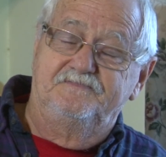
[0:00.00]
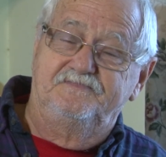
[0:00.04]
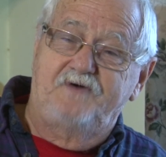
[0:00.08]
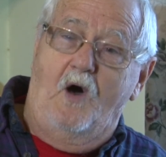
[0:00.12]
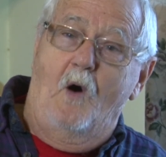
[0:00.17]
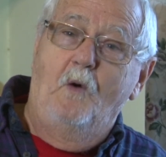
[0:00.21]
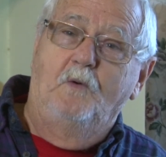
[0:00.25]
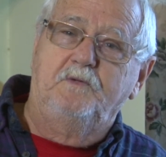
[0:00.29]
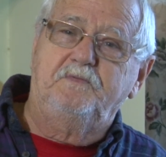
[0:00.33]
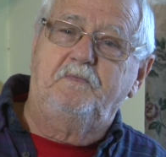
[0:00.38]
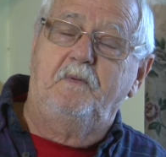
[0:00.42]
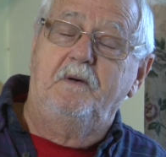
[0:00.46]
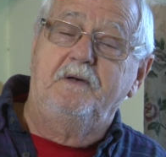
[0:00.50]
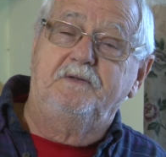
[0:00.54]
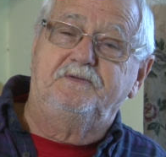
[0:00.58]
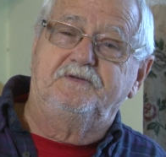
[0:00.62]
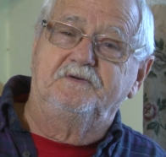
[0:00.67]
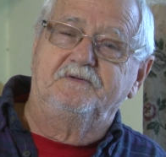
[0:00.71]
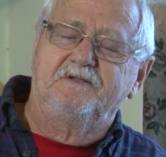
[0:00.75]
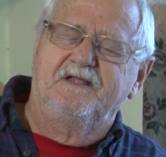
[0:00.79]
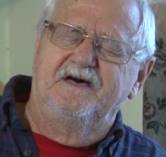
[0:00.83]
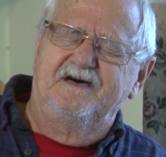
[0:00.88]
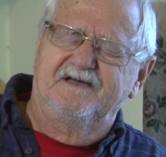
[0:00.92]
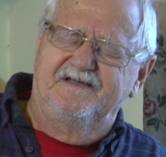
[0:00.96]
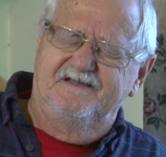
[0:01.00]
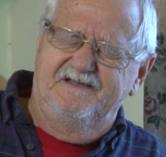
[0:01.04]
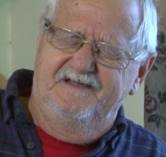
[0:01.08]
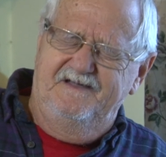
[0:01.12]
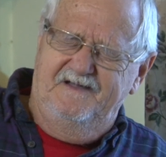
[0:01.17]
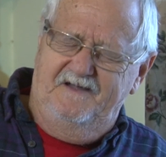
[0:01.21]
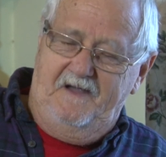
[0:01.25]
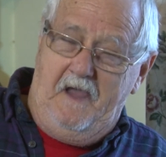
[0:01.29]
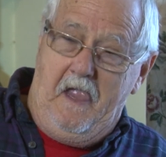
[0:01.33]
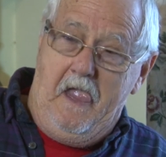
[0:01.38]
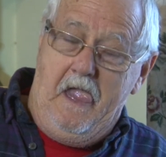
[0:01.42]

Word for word: On special lake, yeah.